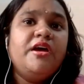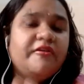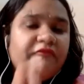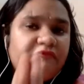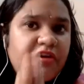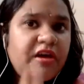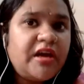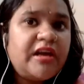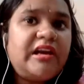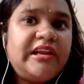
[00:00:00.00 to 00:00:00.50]

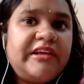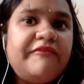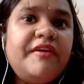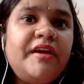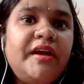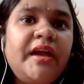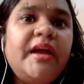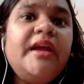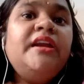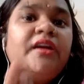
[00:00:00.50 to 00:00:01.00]
We are
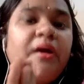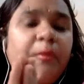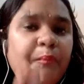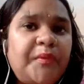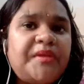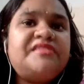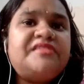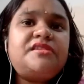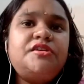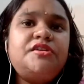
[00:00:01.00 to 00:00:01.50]
living in
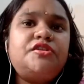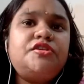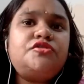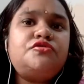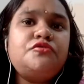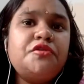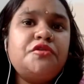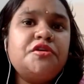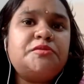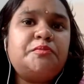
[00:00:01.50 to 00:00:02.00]
compensatory
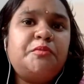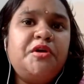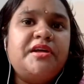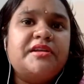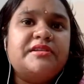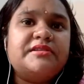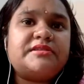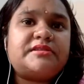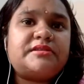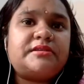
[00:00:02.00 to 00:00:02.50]

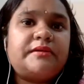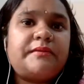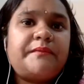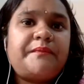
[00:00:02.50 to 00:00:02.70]
jurisprudence.